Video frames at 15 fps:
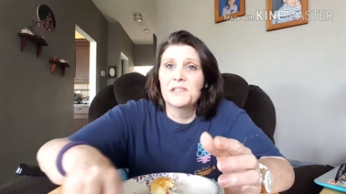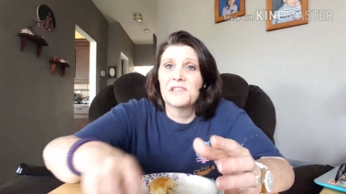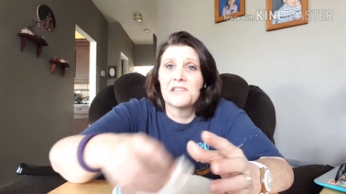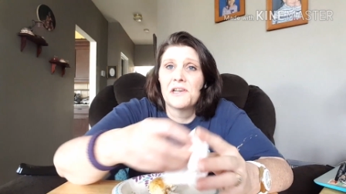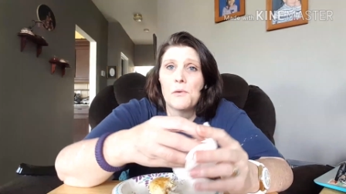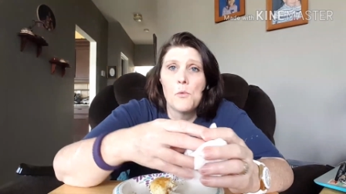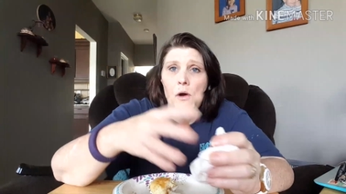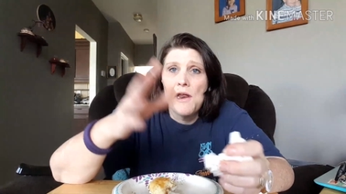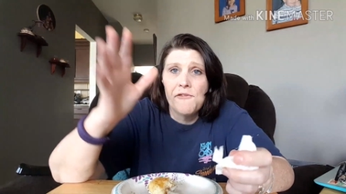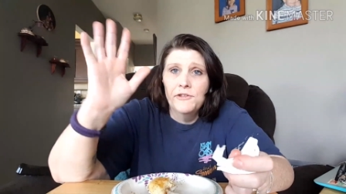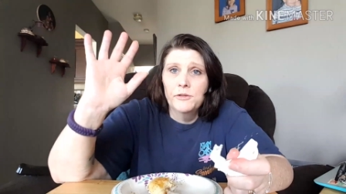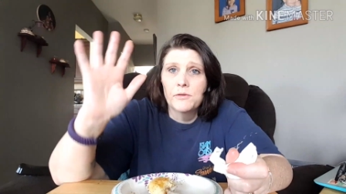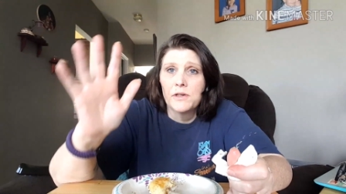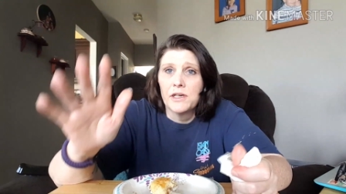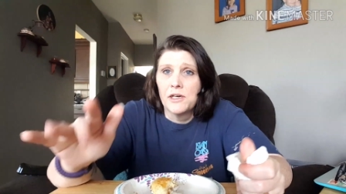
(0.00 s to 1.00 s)
biscuit,
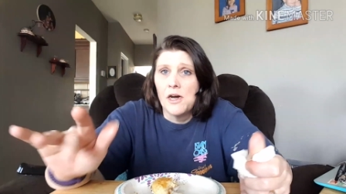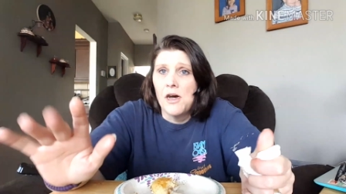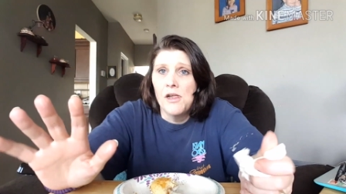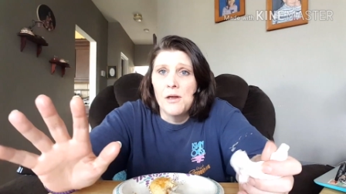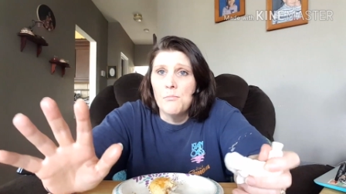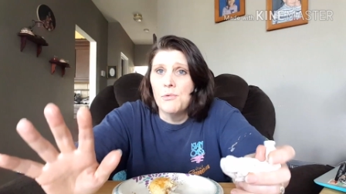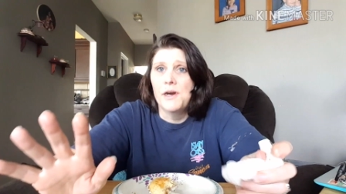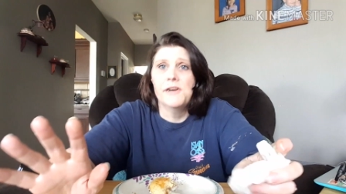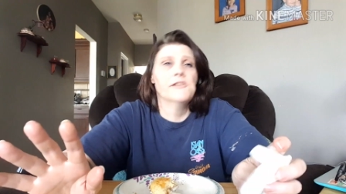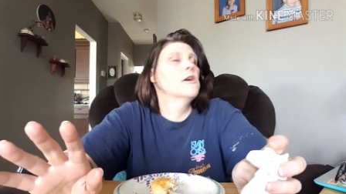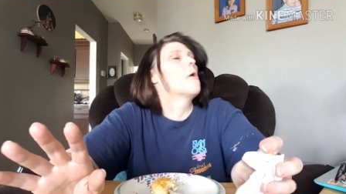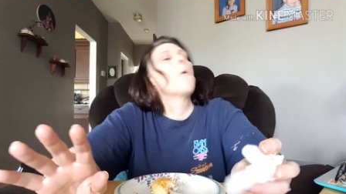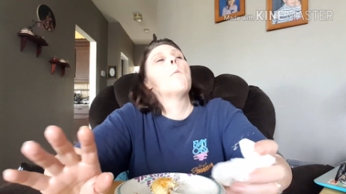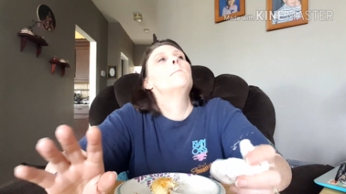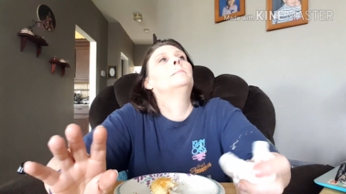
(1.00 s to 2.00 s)
whatever you want to call it, bread
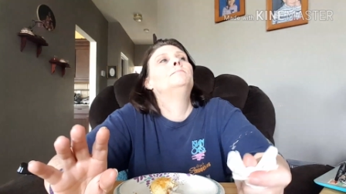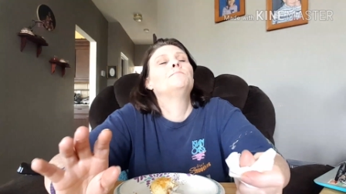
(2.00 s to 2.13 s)
dough.